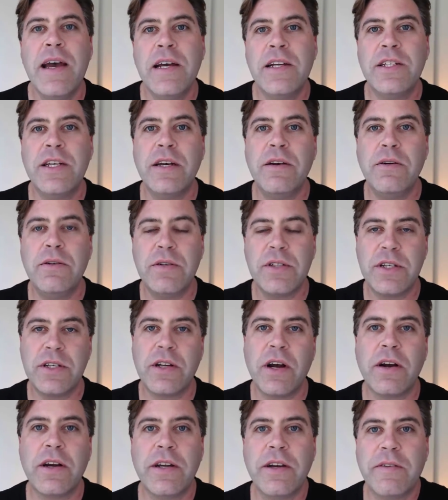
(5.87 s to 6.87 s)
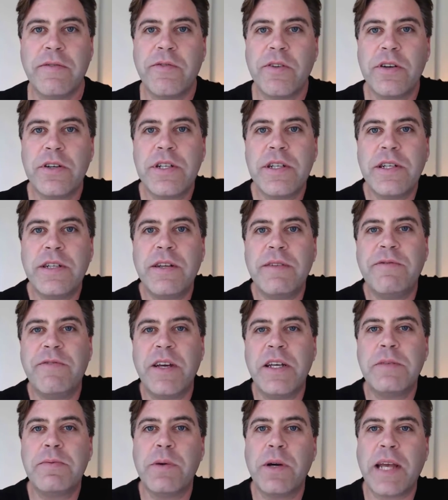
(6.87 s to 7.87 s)
to start your first
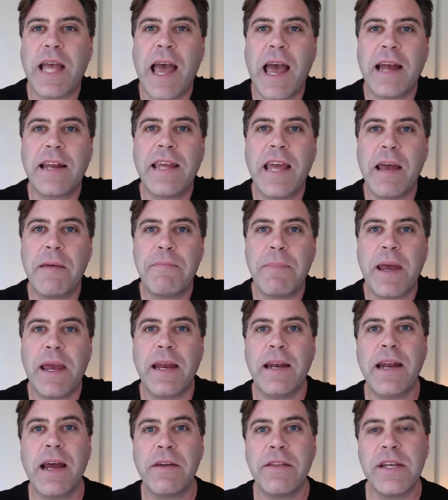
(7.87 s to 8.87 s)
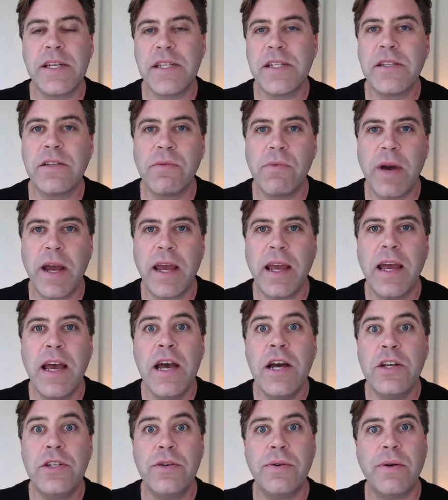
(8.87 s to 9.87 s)
Facebook ad campaign. Now this is a way
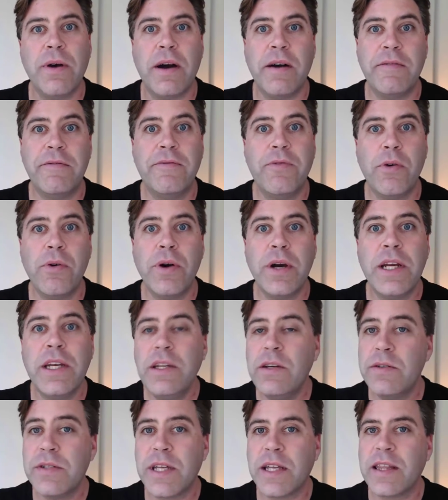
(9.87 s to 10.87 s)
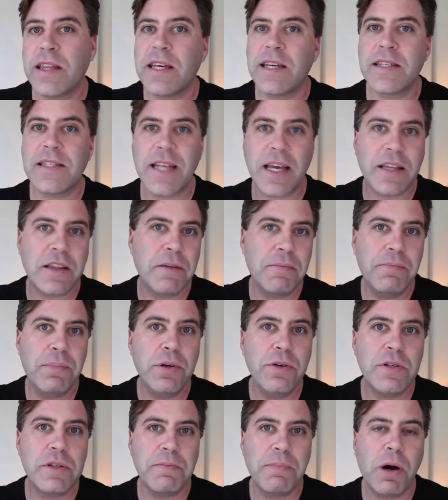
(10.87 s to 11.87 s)
to avoid using things like the
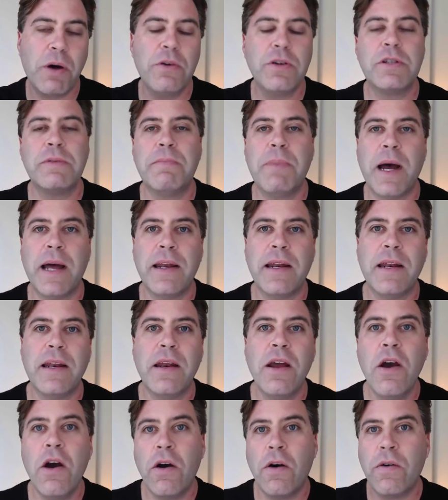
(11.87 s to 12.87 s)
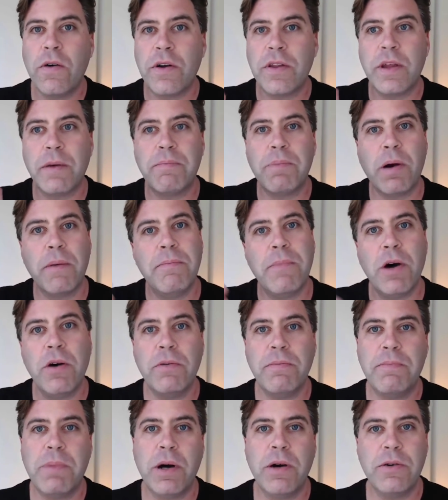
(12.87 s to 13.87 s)
boost post button or the
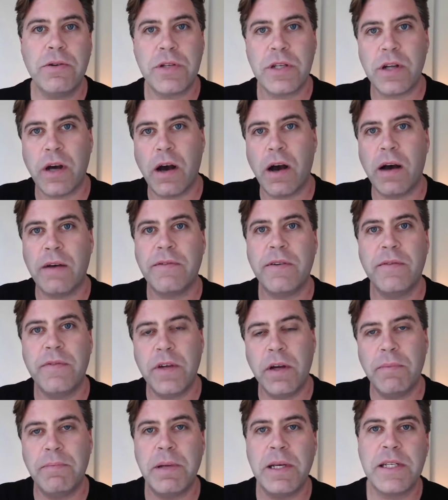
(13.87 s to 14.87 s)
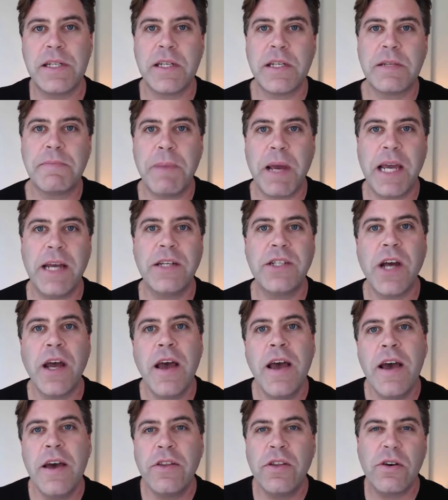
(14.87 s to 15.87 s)
promote post off of your business page.
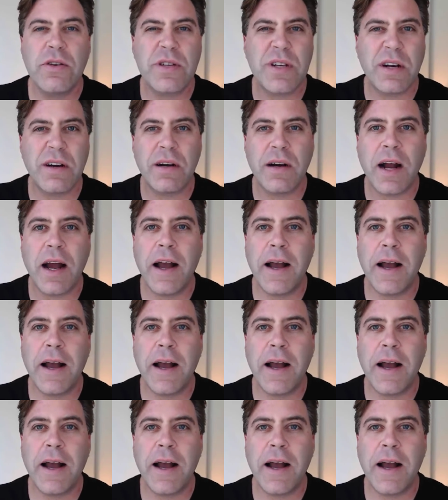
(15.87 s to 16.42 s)
Those are,